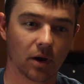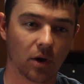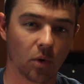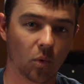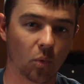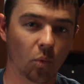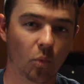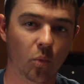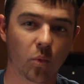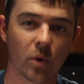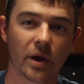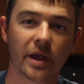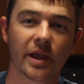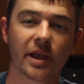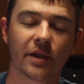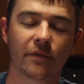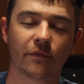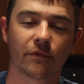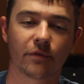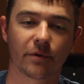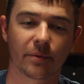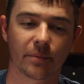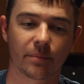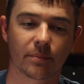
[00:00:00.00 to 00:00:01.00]
away
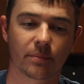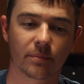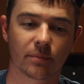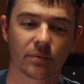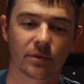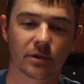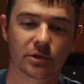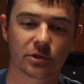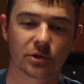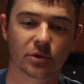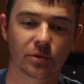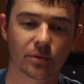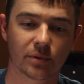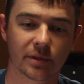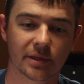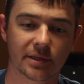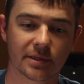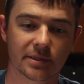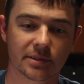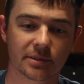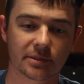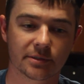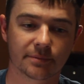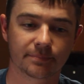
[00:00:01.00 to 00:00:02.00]
from the
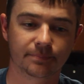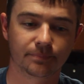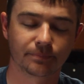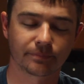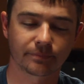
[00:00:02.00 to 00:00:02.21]
Thules